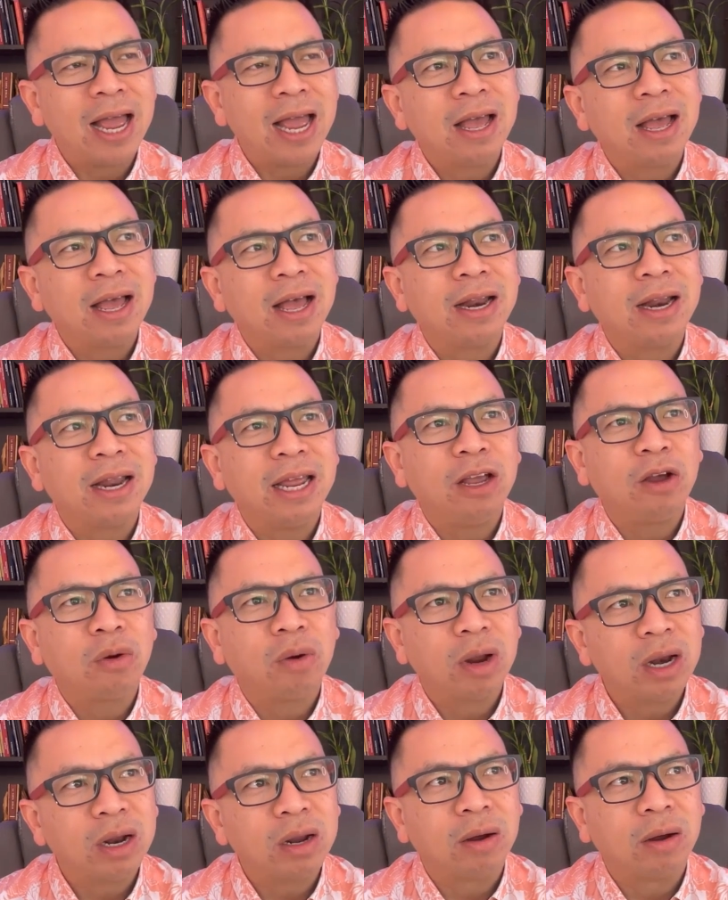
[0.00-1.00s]
I had a
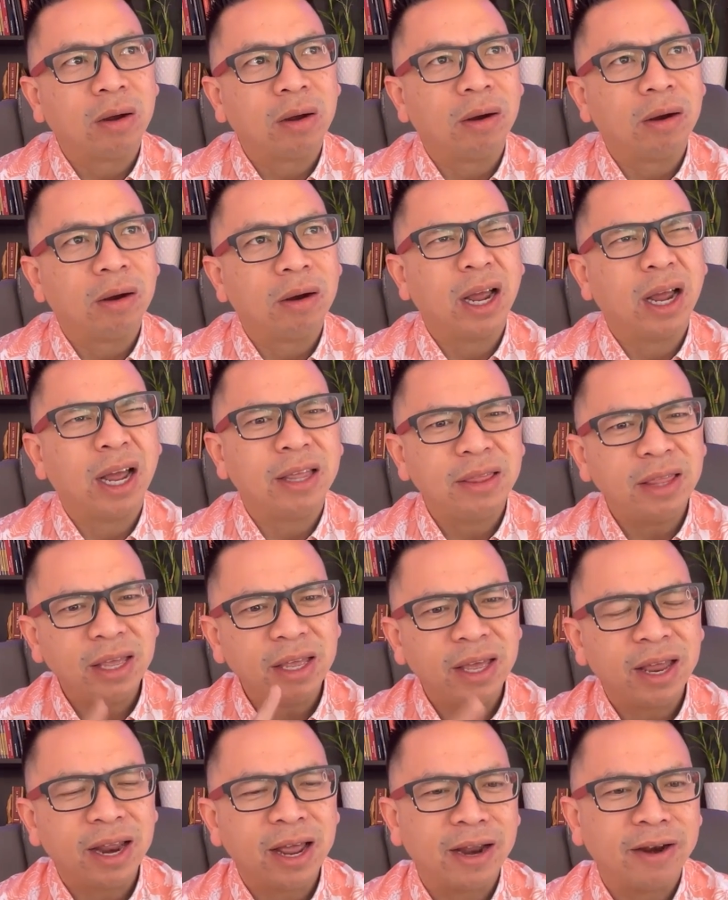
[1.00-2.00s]
credit card. I
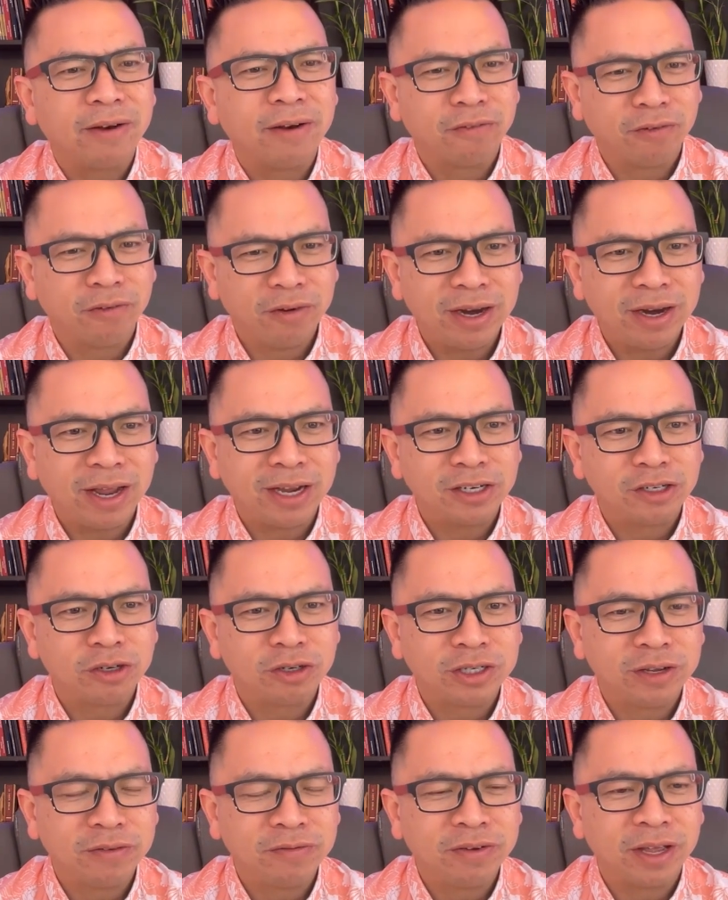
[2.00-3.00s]
think it had a free night
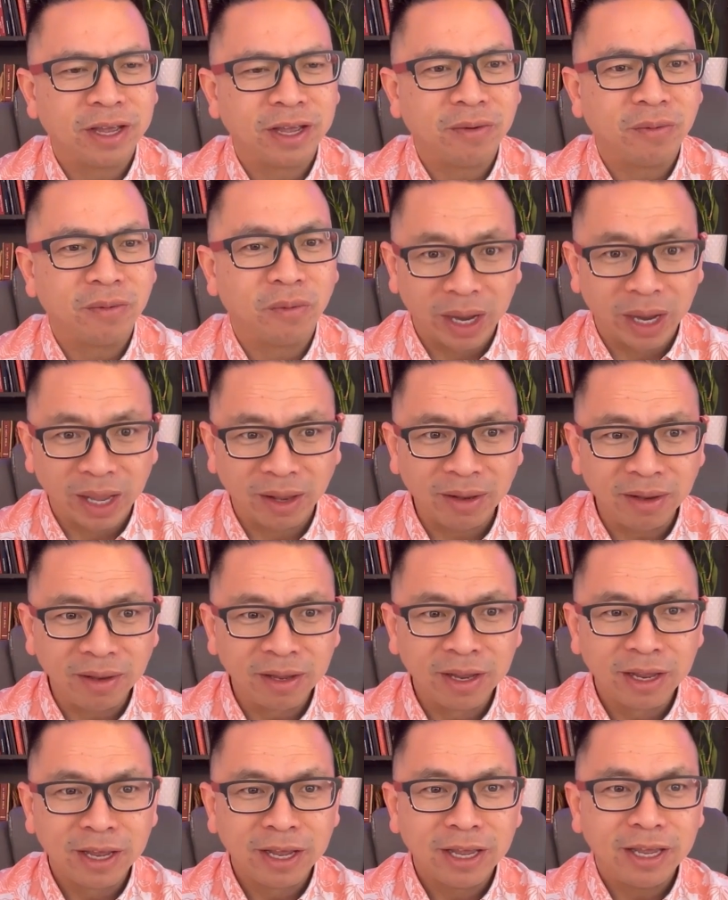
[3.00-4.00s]
certificate. Well,
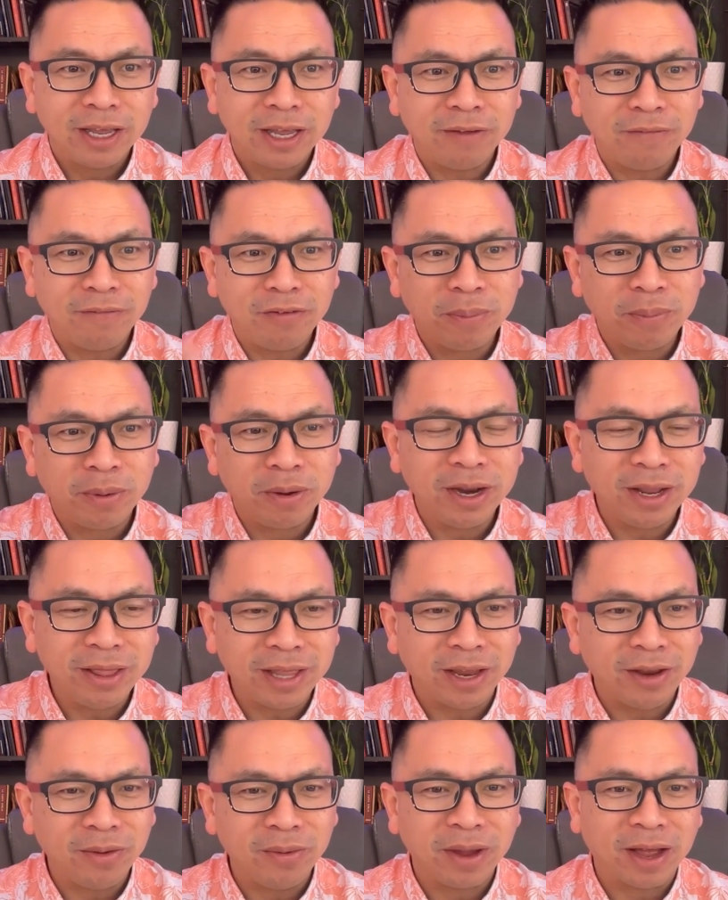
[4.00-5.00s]
if you put in
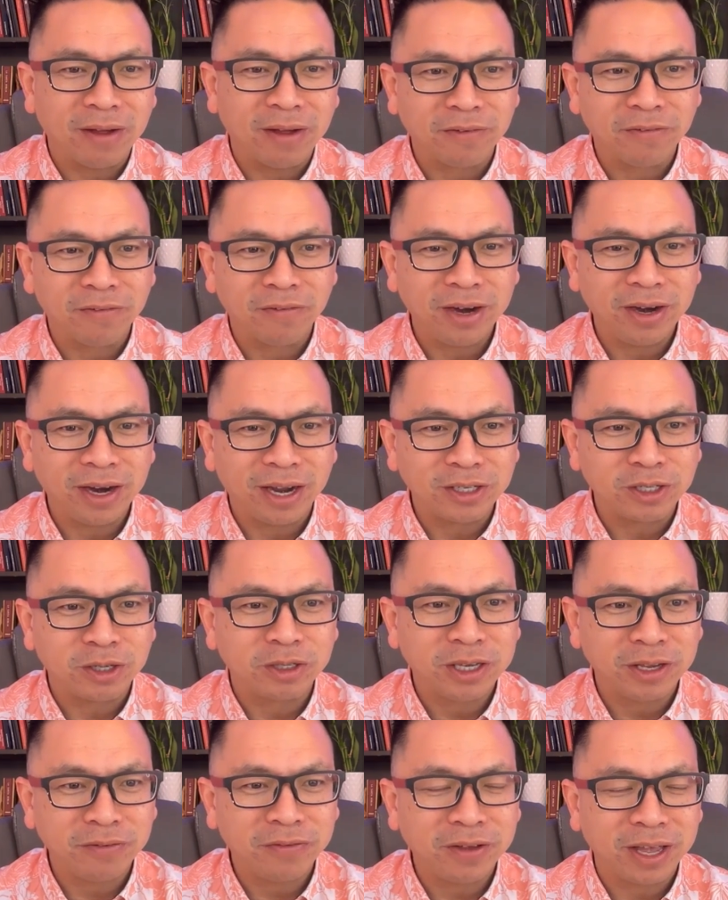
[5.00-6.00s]
that you have a free night
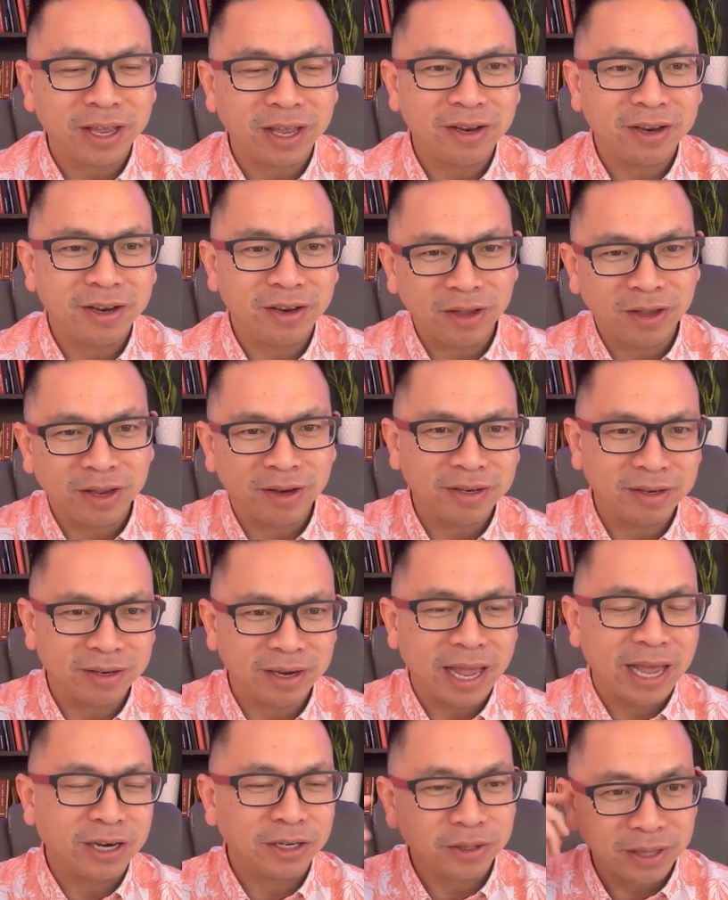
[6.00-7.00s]
certificate, you can
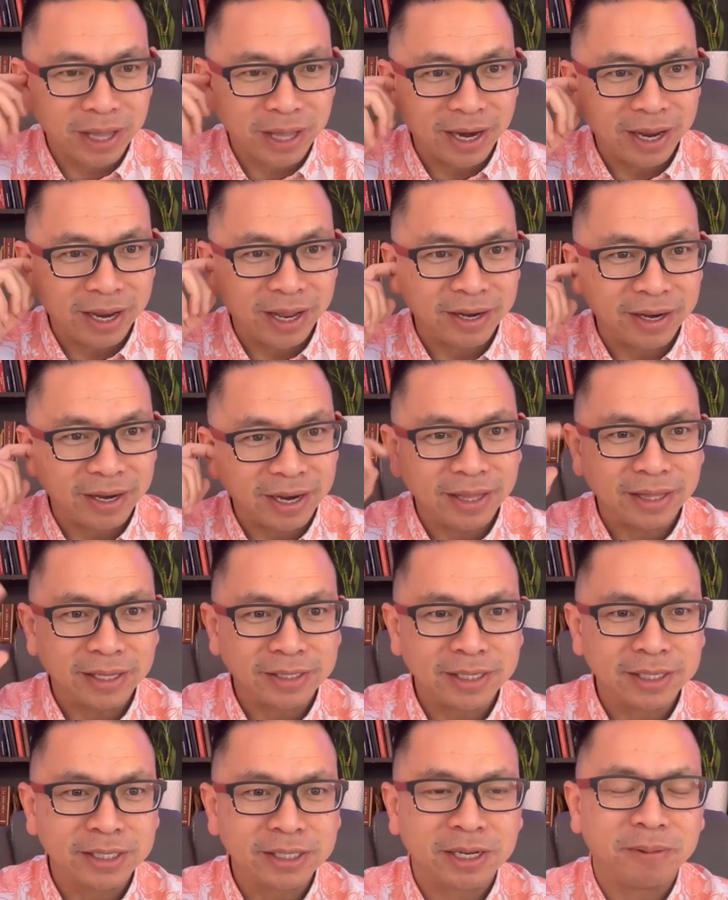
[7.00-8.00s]
enter that in the
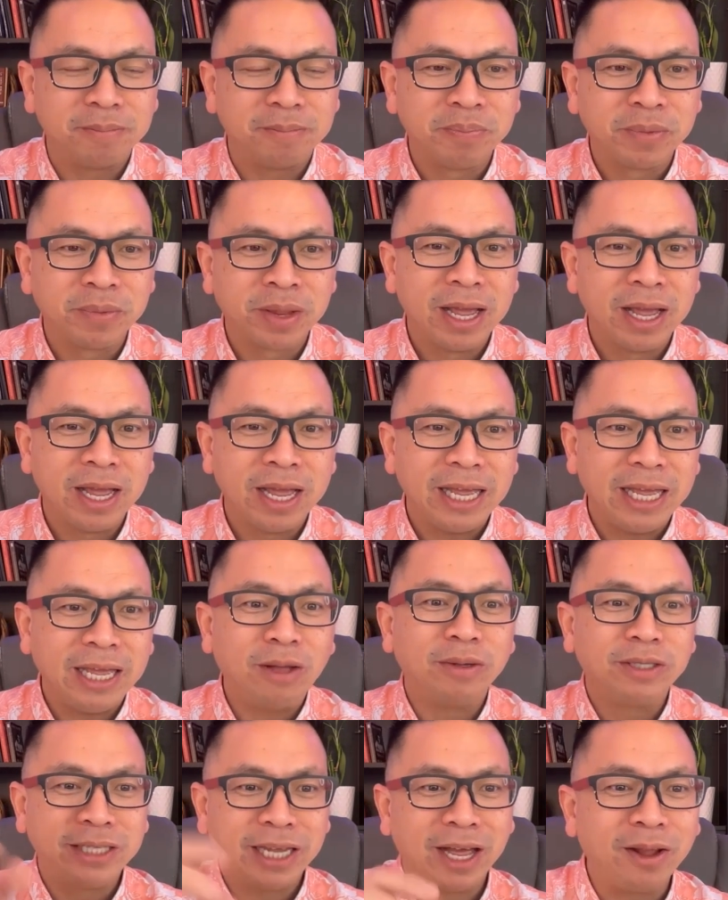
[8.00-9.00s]
system.
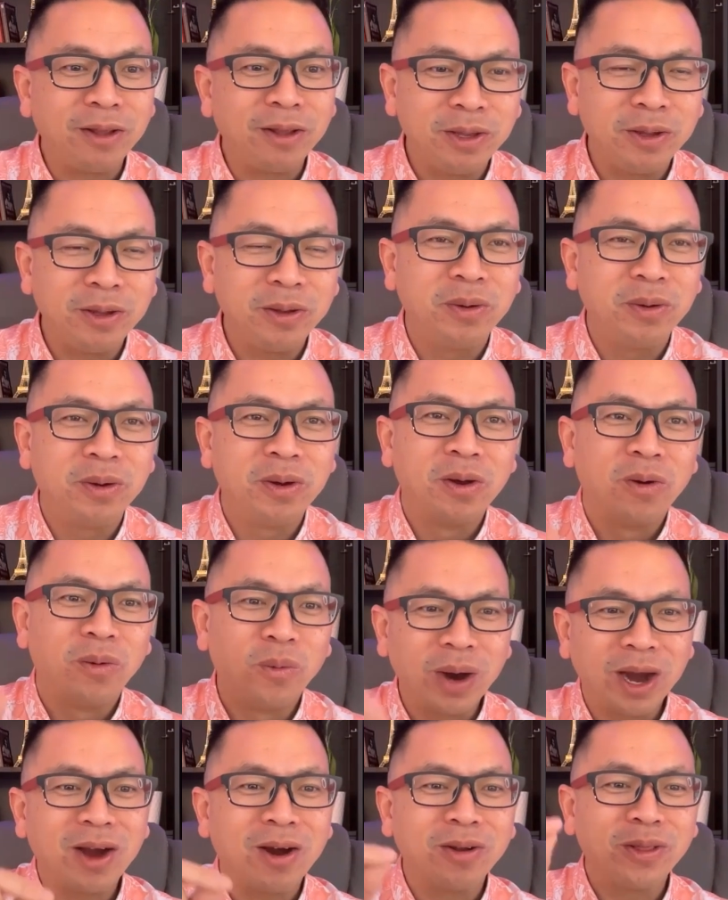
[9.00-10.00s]
It'll tell you
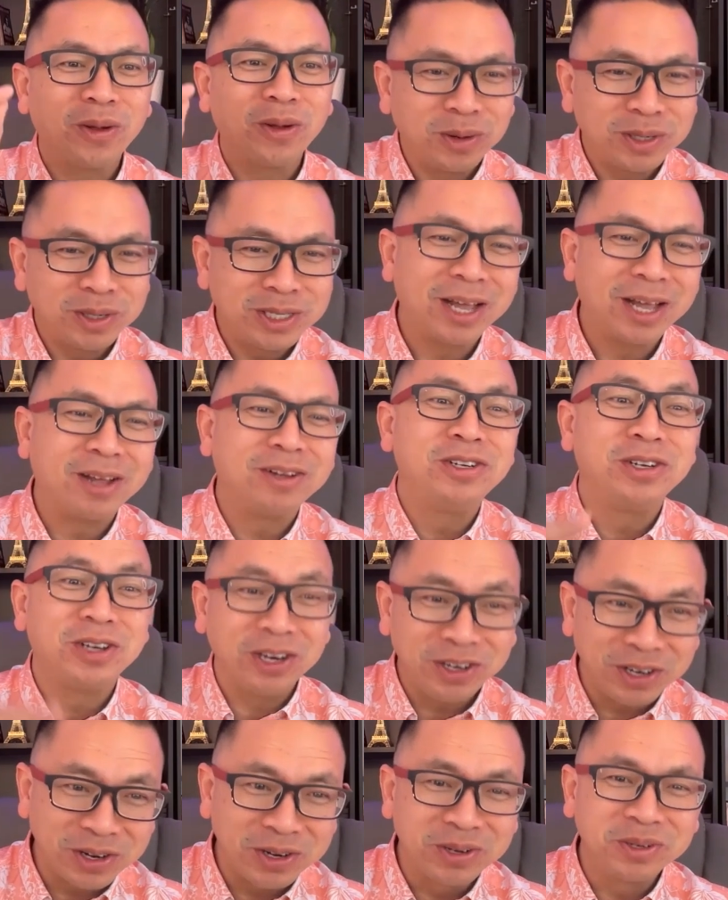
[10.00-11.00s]
where the hotels you
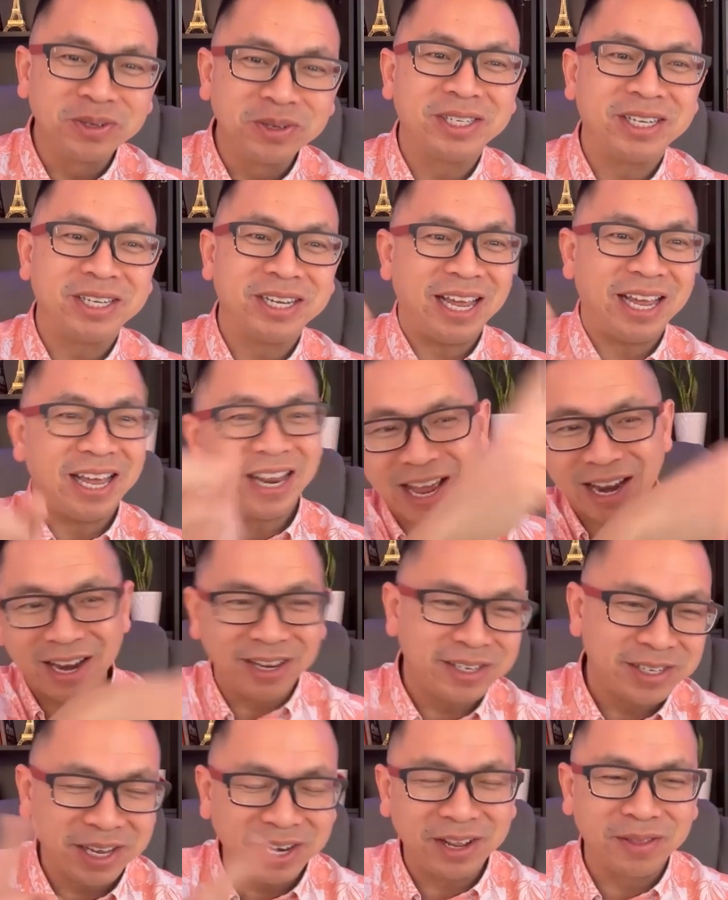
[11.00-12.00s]
can use in any
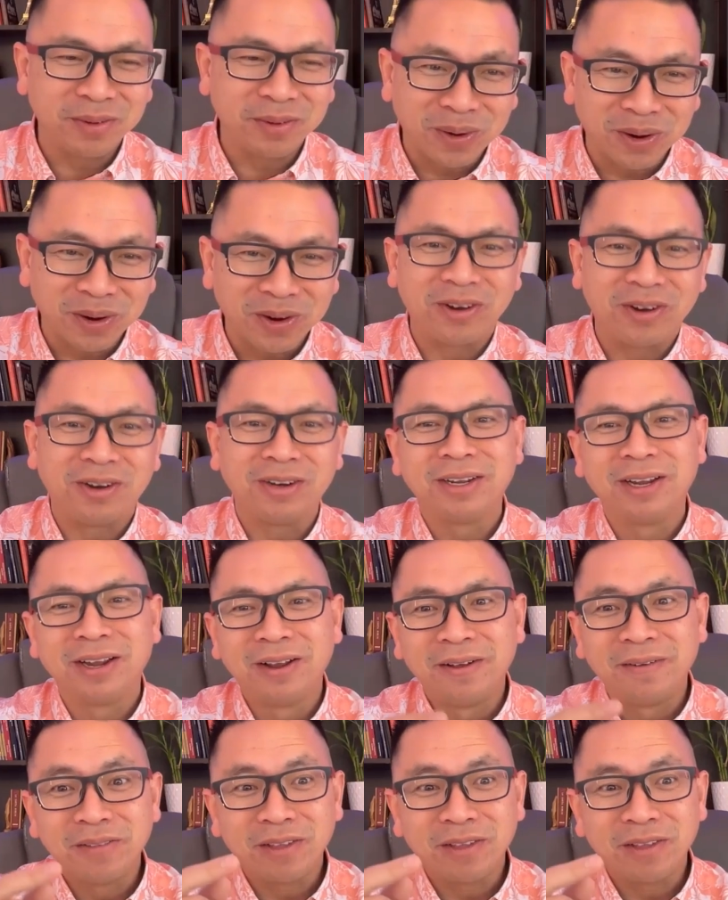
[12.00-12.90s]
city in the world